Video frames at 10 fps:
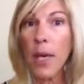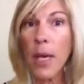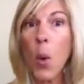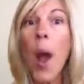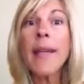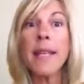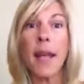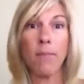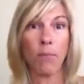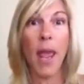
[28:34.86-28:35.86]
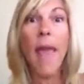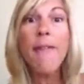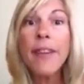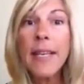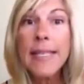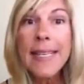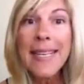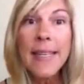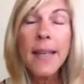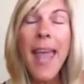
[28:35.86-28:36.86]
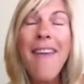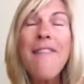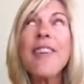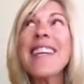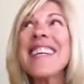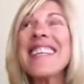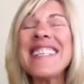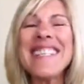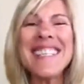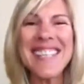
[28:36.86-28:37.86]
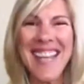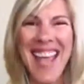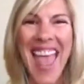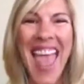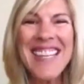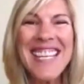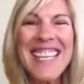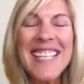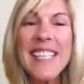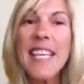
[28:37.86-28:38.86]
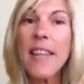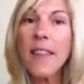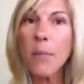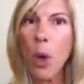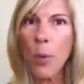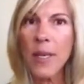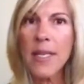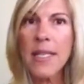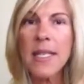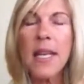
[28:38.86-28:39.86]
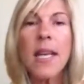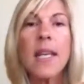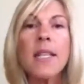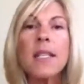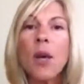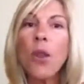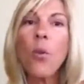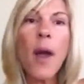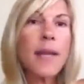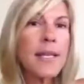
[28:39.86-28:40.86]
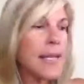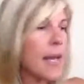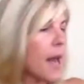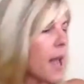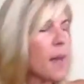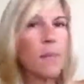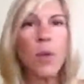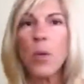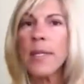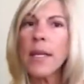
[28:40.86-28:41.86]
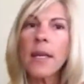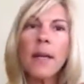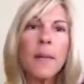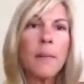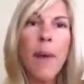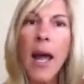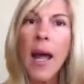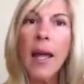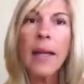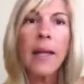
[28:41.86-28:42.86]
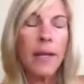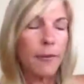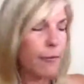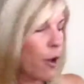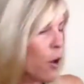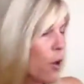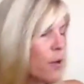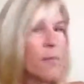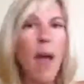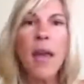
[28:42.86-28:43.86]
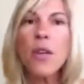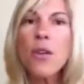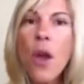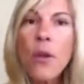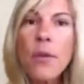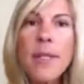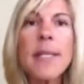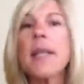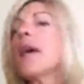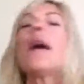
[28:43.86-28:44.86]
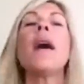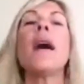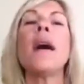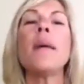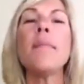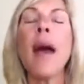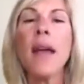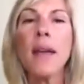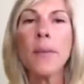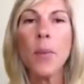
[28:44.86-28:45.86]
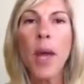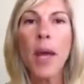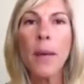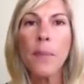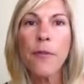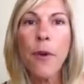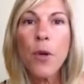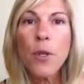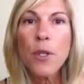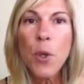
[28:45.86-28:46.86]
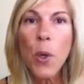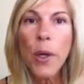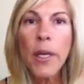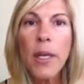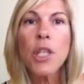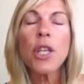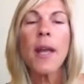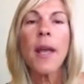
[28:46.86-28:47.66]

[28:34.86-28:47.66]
quite effortless and easy at the moment. So the one is that I am using my phone, my notes, my photo storage.